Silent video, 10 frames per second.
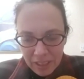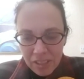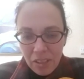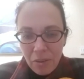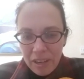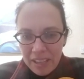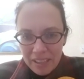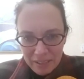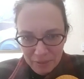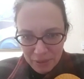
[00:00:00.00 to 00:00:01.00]
Sorry
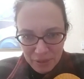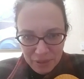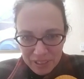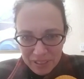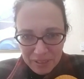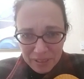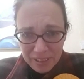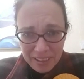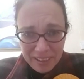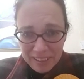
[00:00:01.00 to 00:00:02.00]
if you're Trudy's
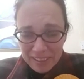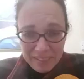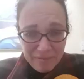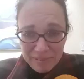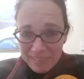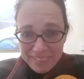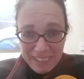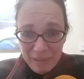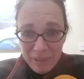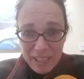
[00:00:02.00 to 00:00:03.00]
daughter.
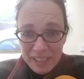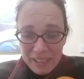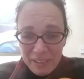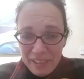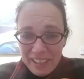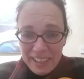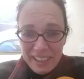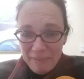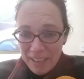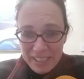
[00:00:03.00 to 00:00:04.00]
I'm really sorry.
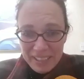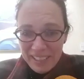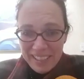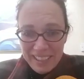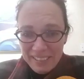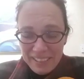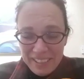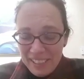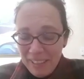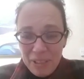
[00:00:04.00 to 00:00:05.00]
I bet she, you know,
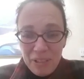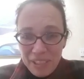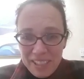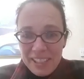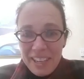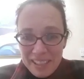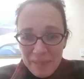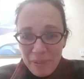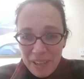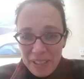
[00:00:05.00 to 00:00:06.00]
I'm sure she's an
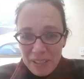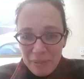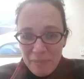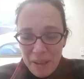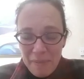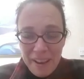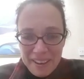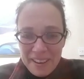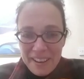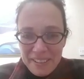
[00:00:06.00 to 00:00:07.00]
inspirational mum. I
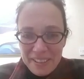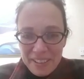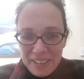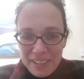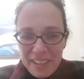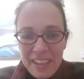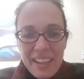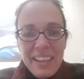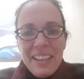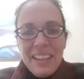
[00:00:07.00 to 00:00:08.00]
know that she's
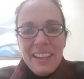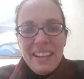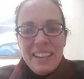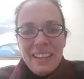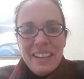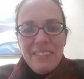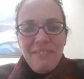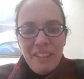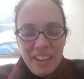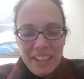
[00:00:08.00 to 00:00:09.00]

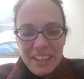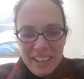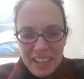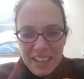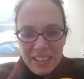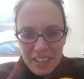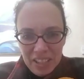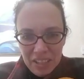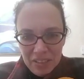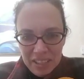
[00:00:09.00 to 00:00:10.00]
very keen to
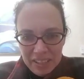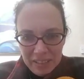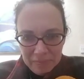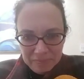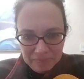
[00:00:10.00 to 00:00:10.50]
do this.